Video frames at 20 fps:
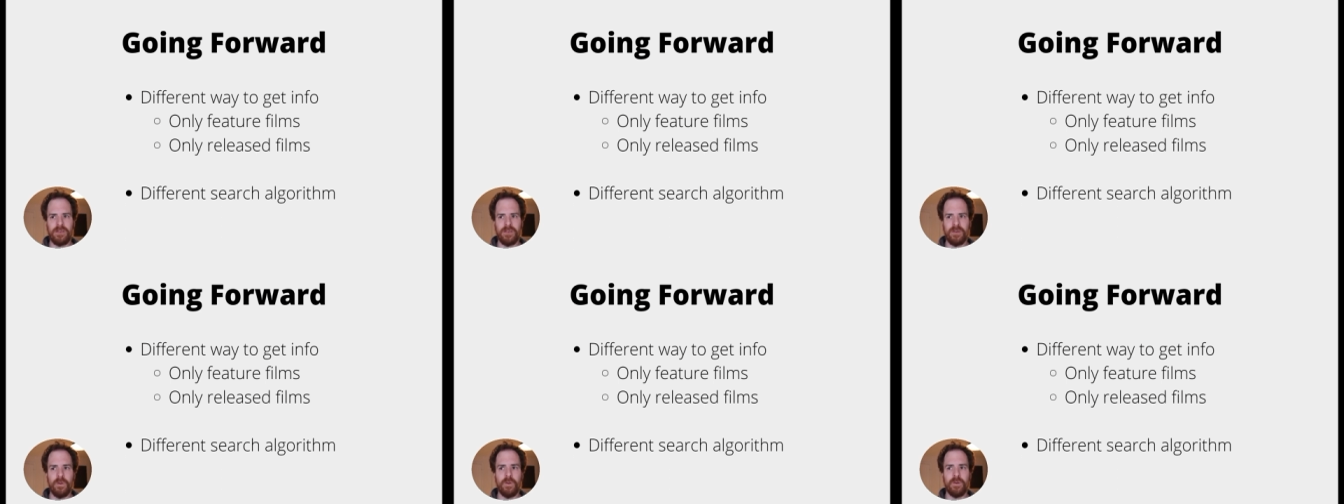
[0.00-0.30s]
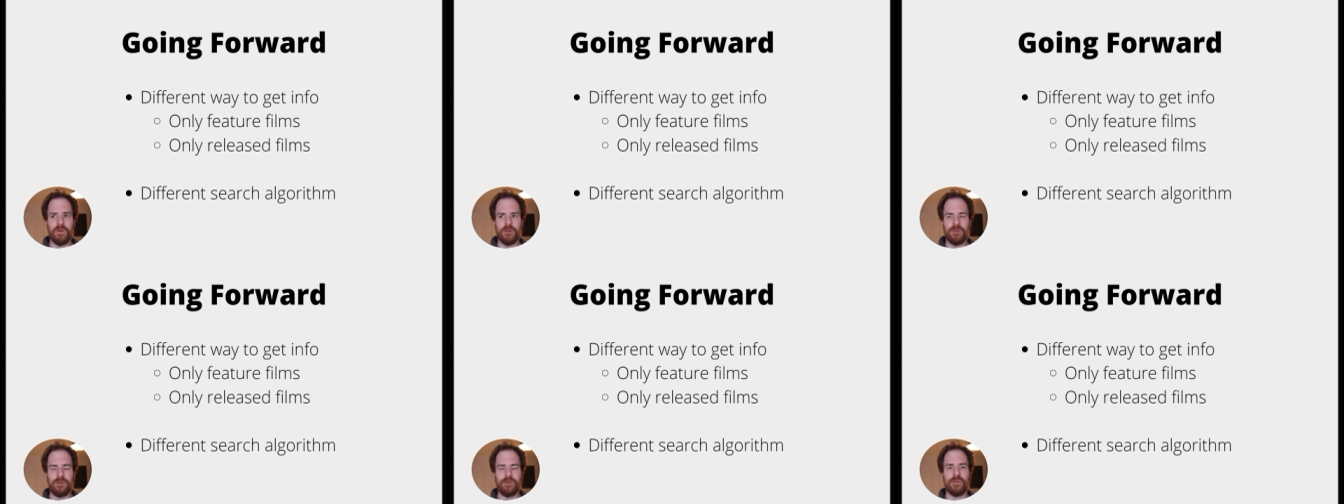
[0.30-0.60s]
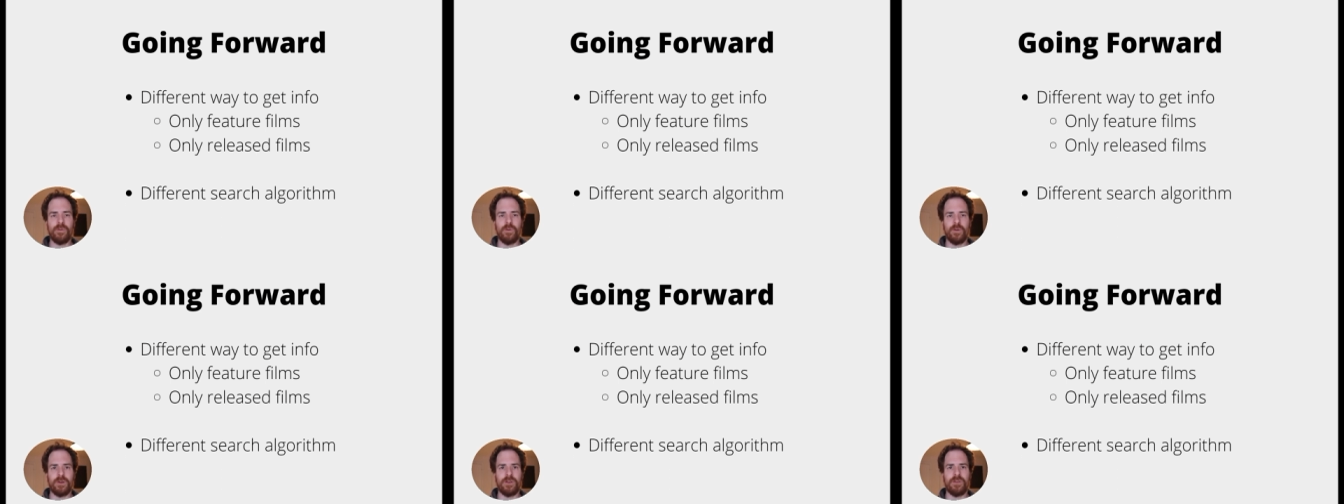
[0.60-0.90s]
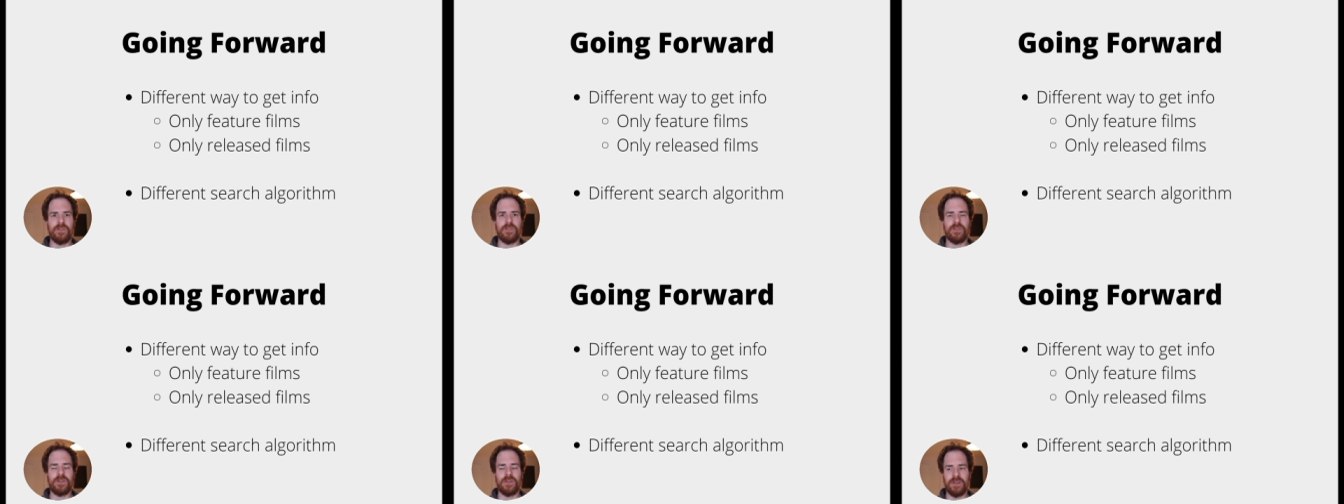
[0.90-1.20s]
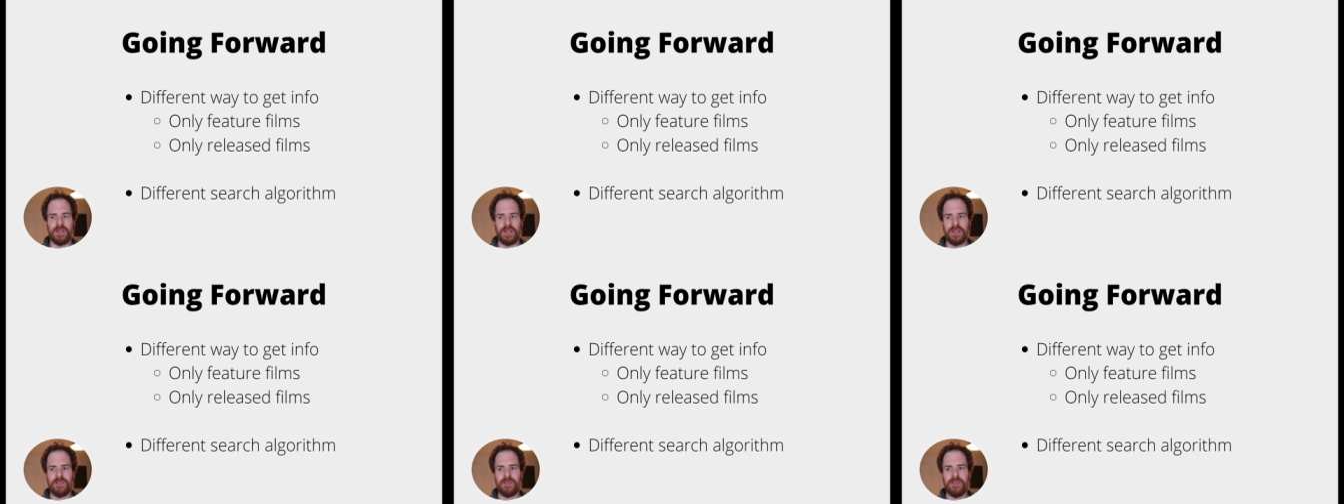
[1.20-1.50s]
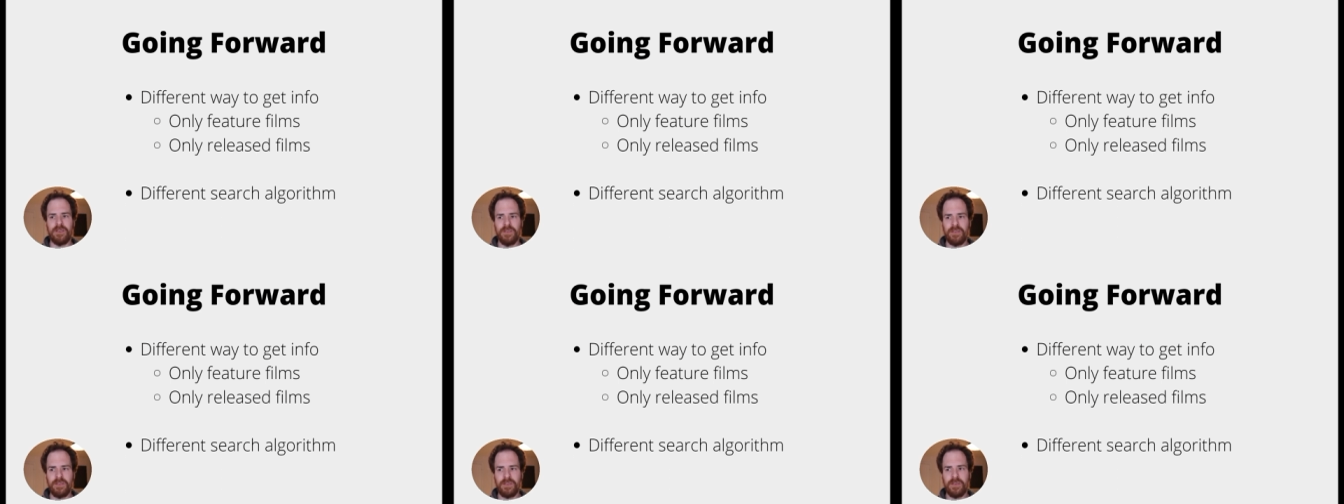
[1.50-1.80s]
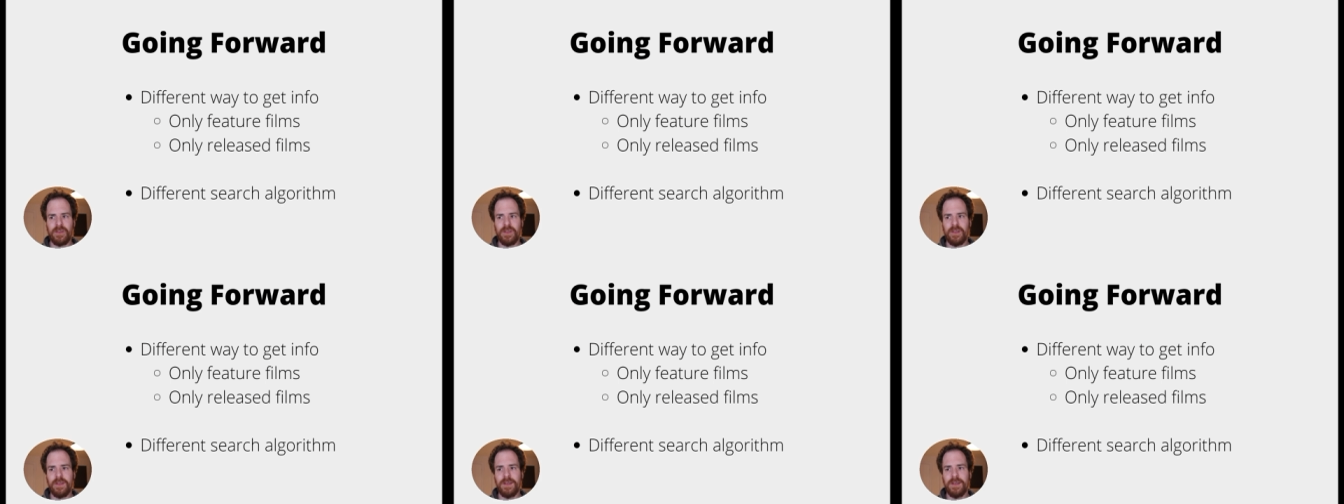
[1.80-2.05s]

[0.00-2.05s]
all the shortest connections.